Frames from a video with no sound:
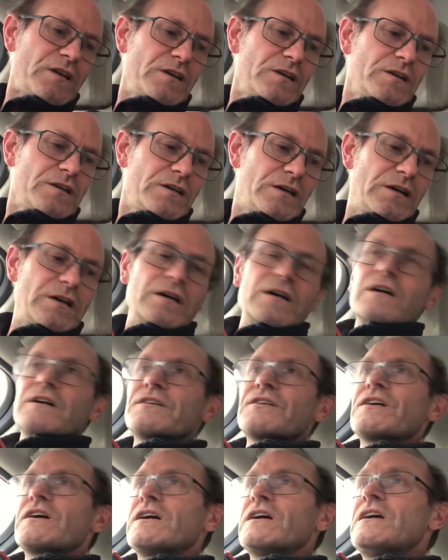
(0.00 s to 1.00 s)

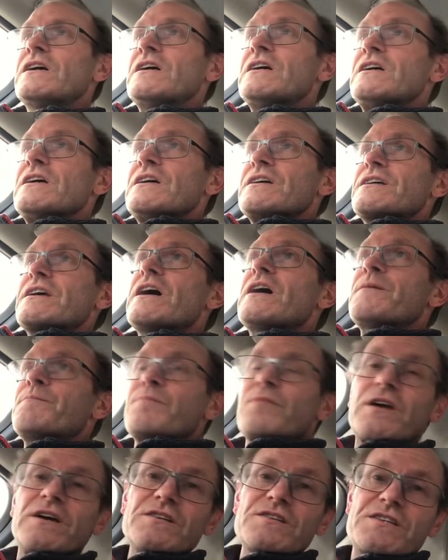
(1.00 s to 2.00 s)
And yeah,
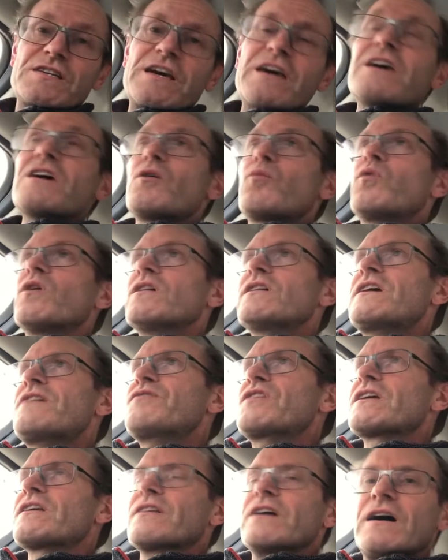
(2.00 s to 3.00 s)
as I say, we'll leave
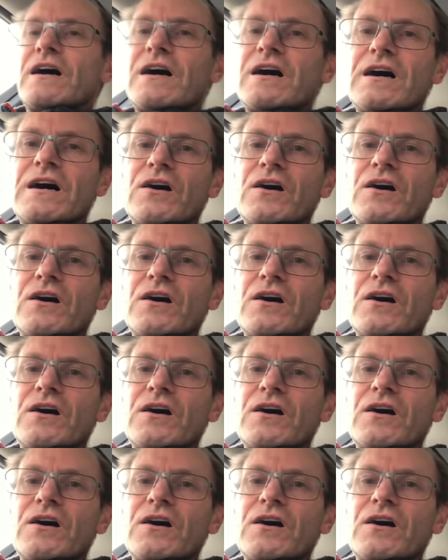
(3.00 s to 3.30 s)
it at that.